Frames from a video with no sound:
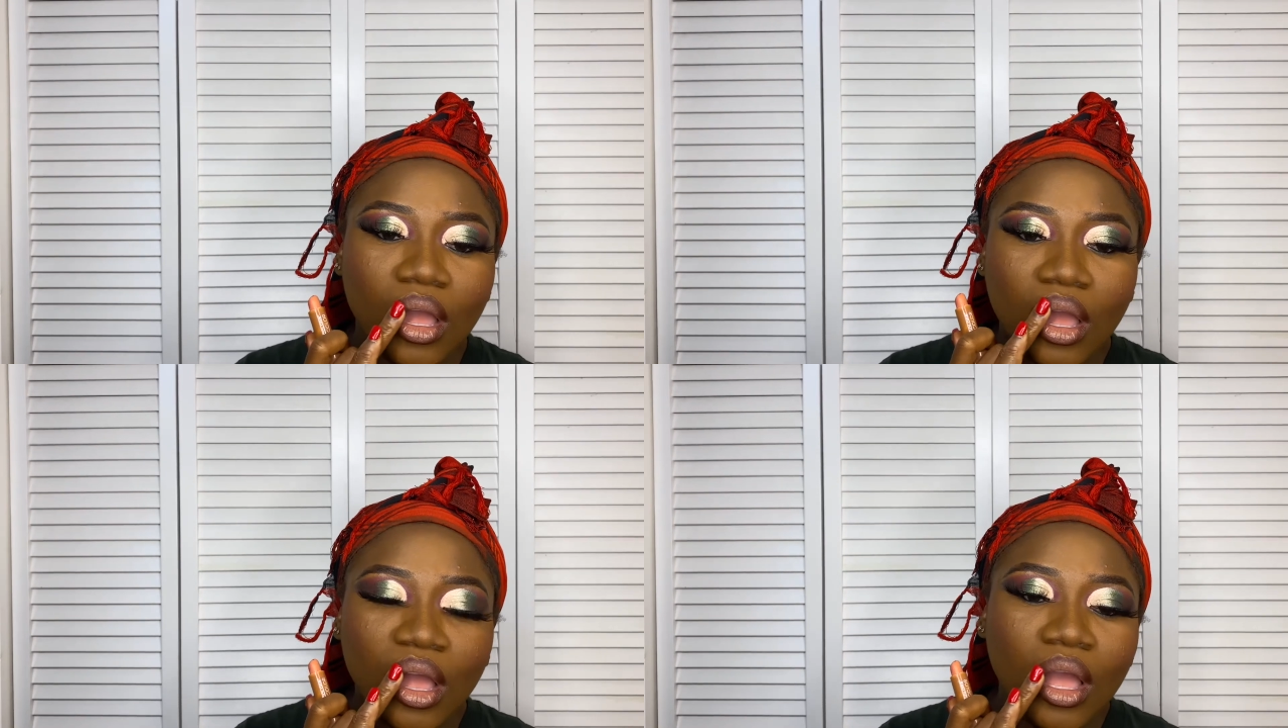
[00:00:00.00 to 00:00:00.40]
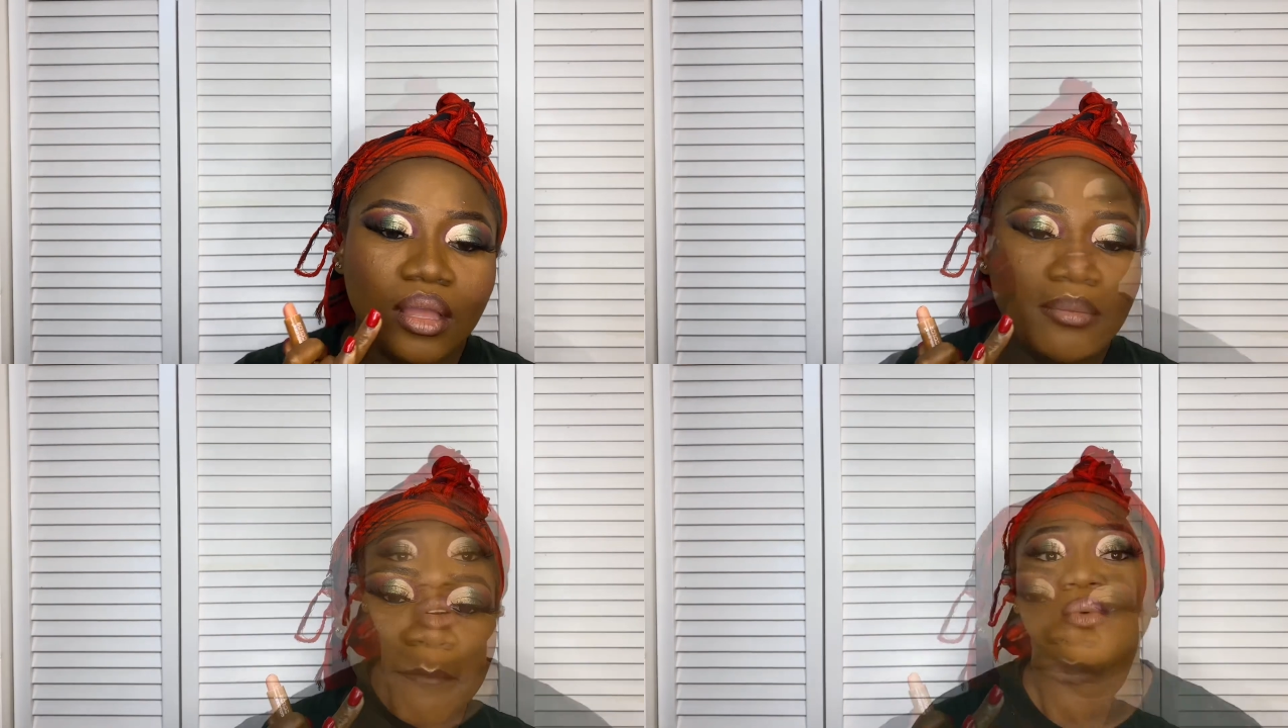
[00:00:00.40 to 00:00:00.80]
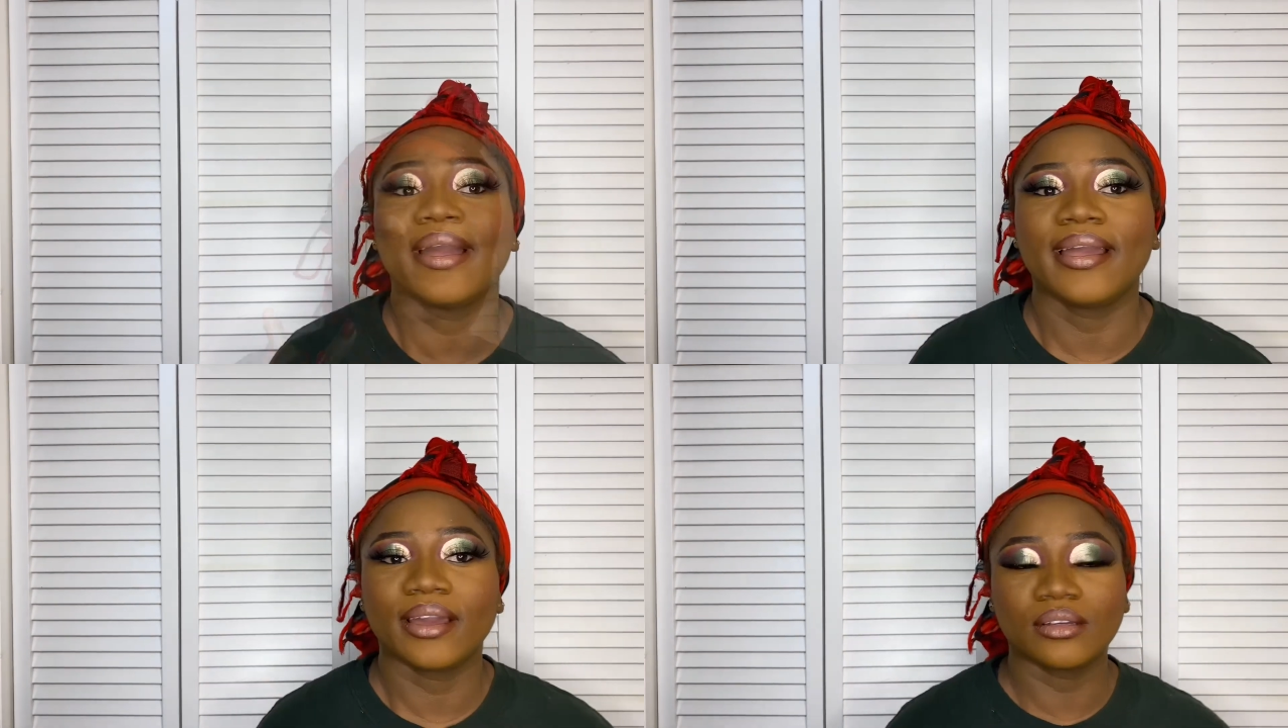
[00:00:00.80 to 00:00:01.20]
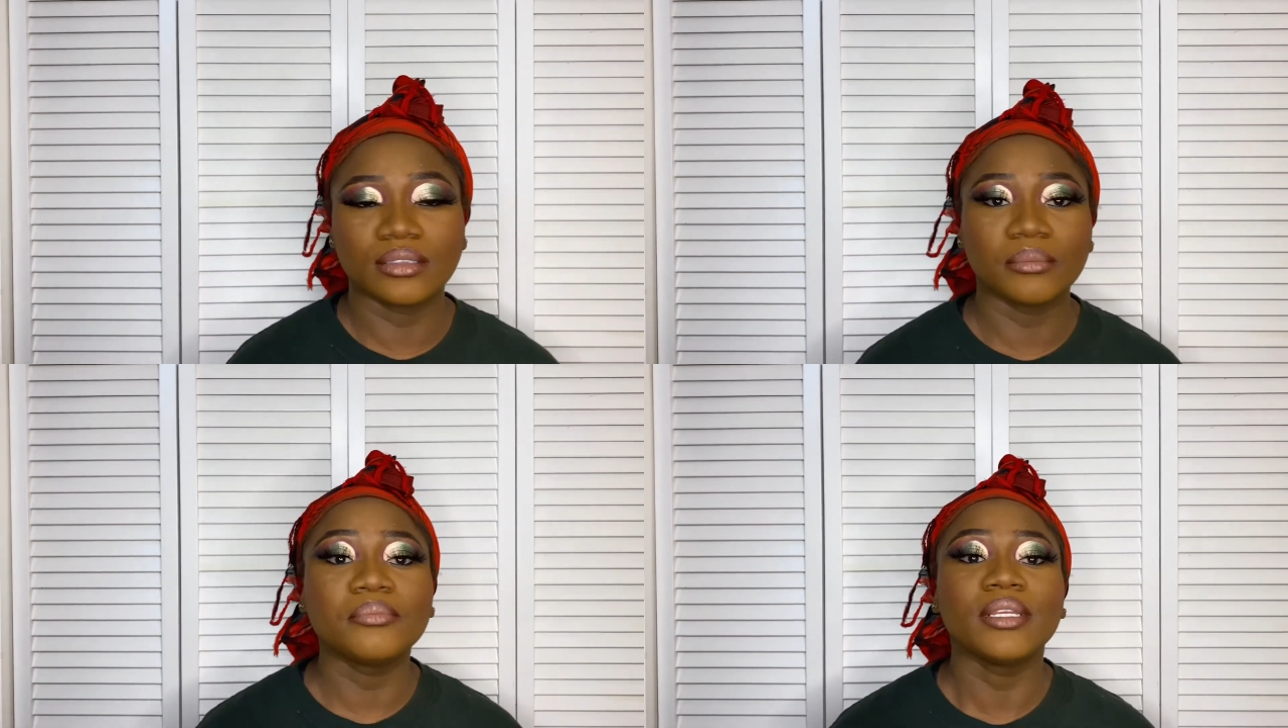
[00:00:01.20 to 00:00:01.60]
So why I
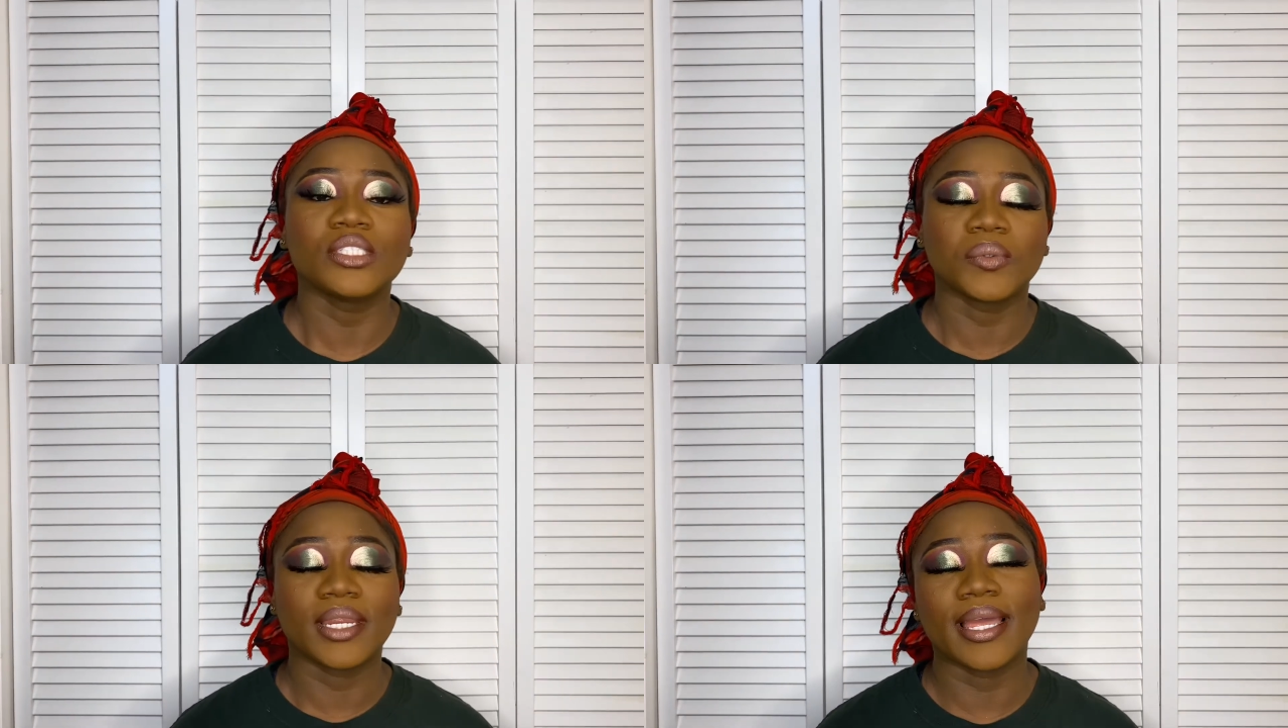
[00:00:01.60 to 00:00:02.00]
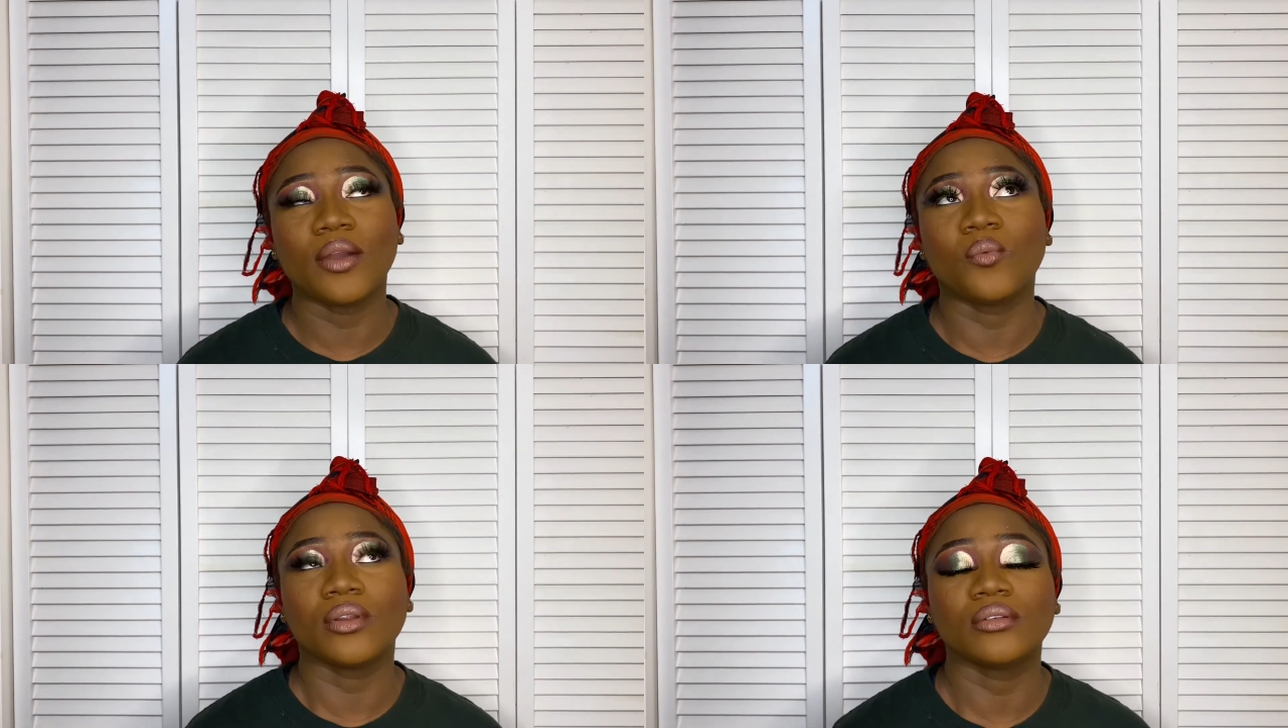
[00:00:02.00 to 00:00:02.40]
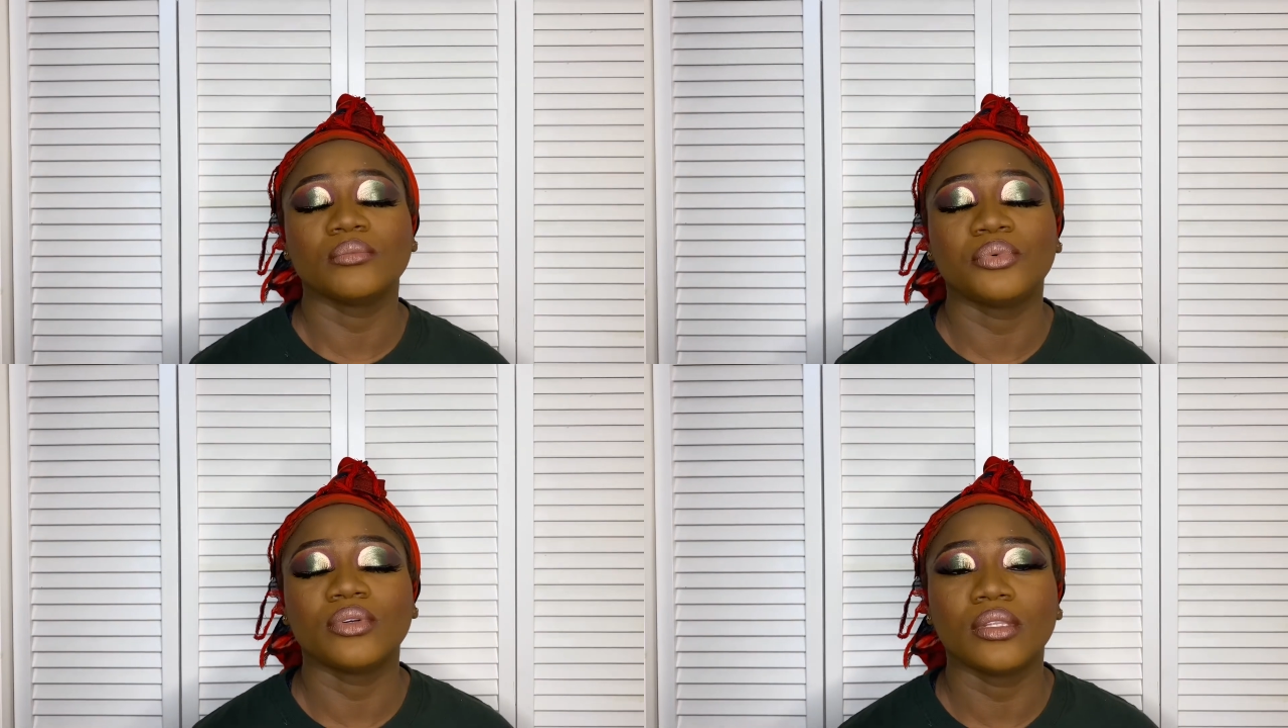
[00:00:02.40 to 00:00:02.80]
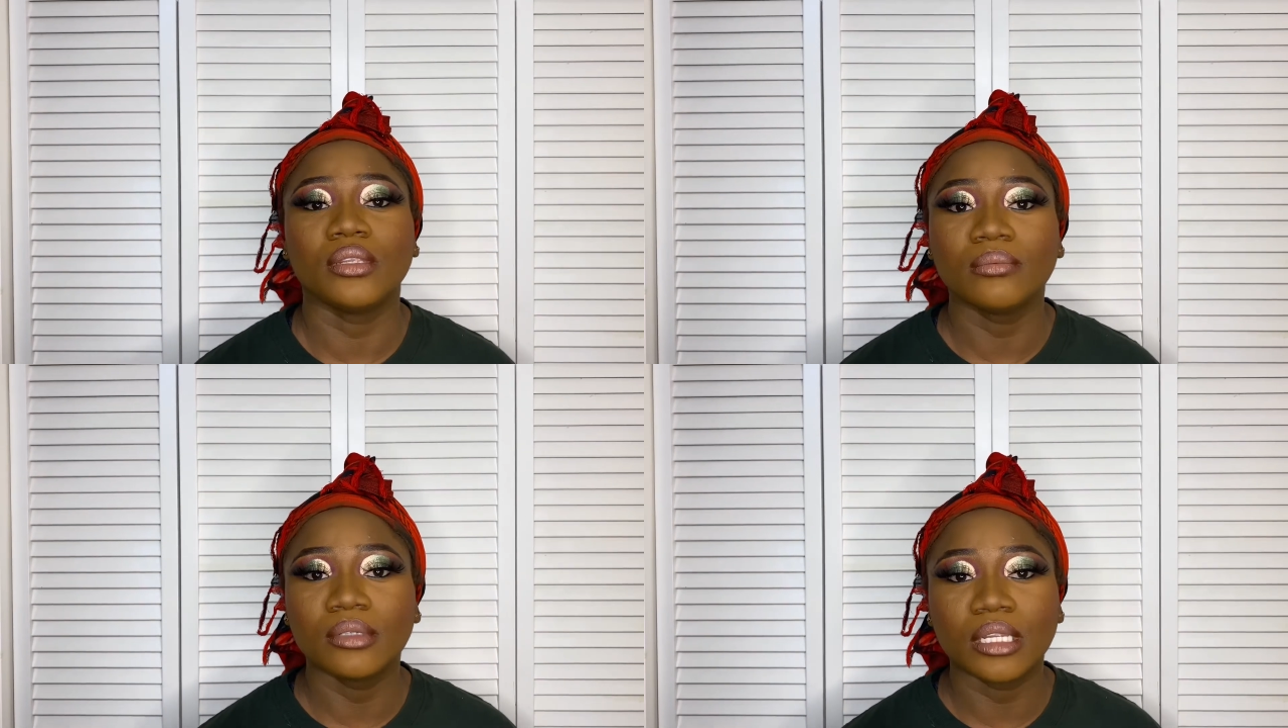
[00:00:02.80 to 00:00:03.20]
contemplate whether I want to put lip
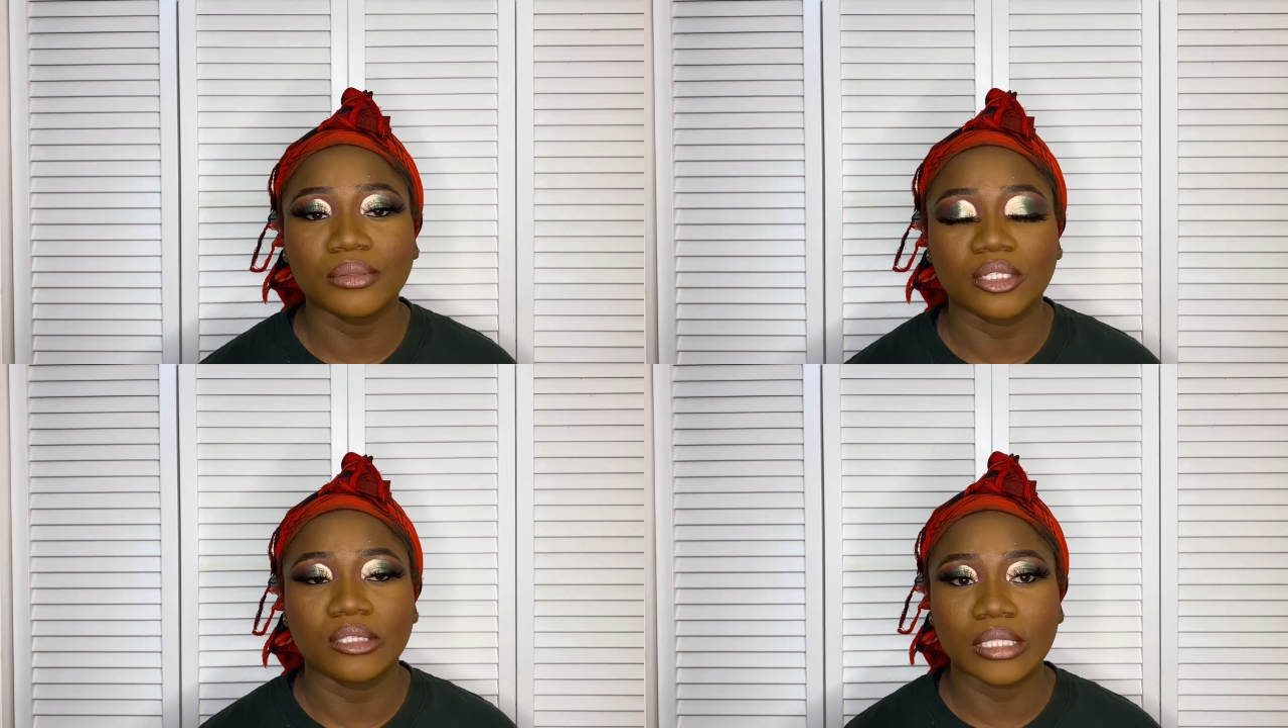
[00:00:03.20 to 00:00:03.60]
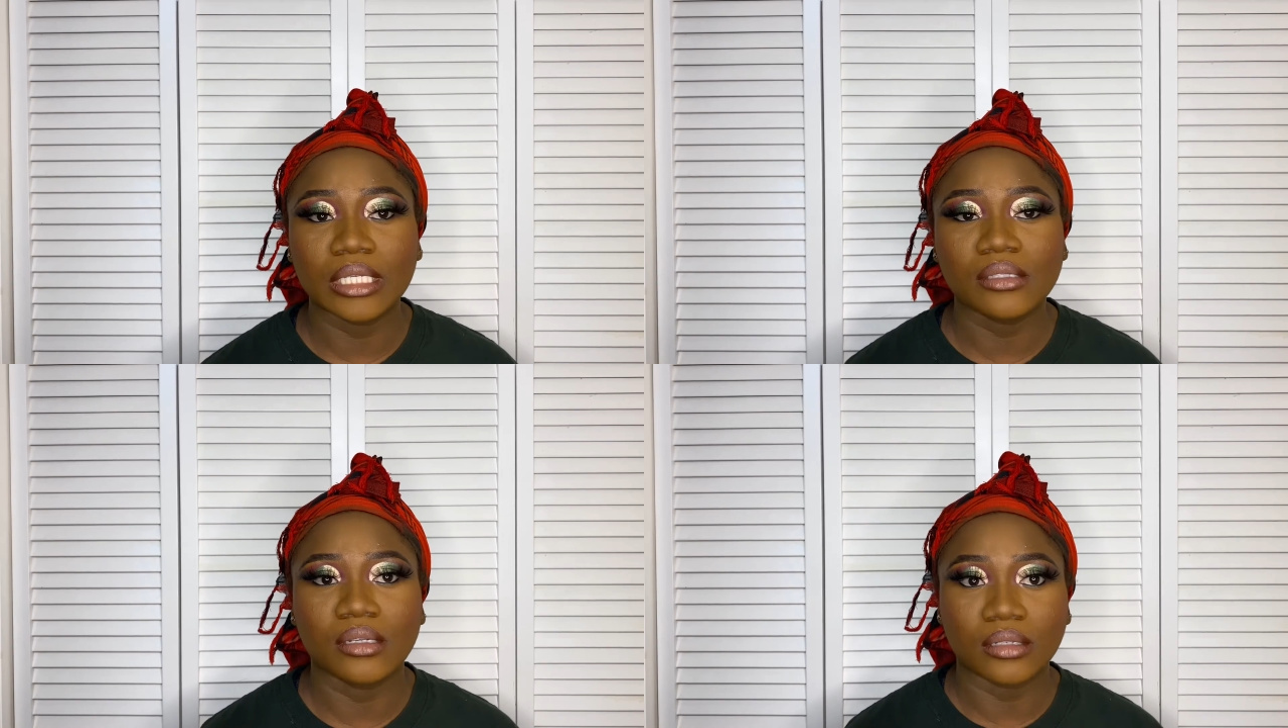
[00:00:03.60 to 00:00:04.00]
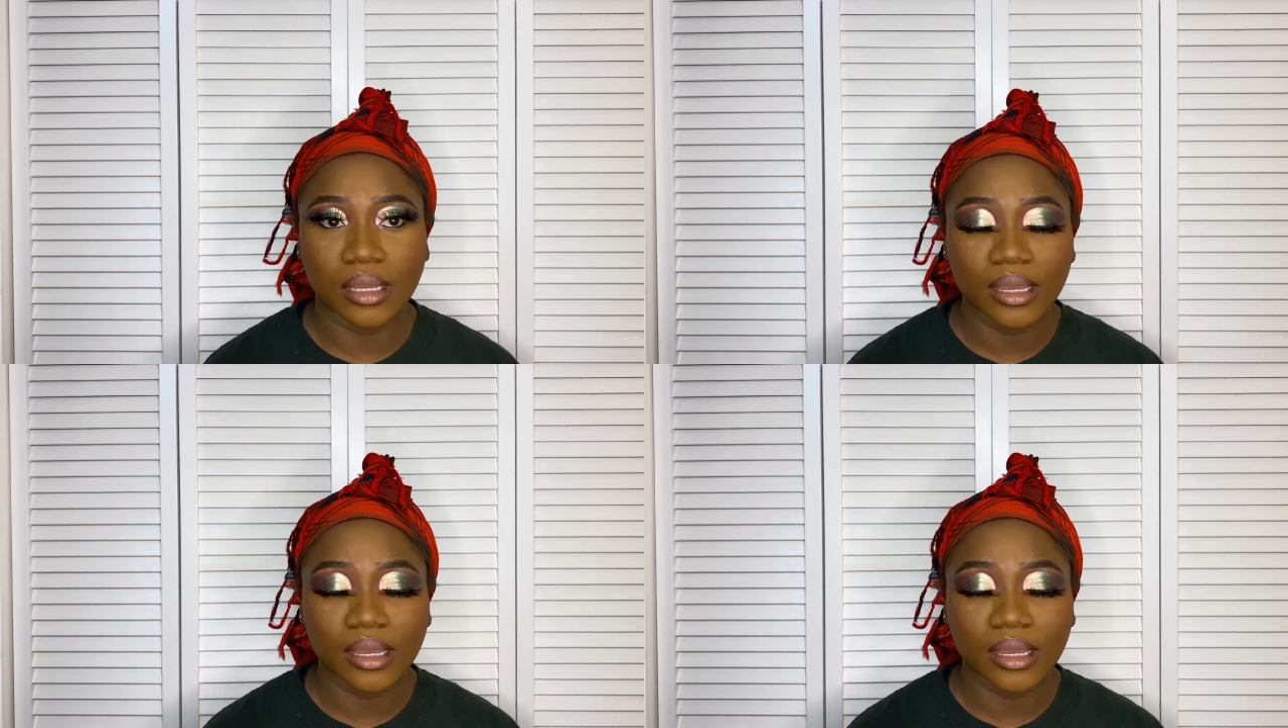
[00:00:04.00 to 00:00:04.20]
gloss on this or not,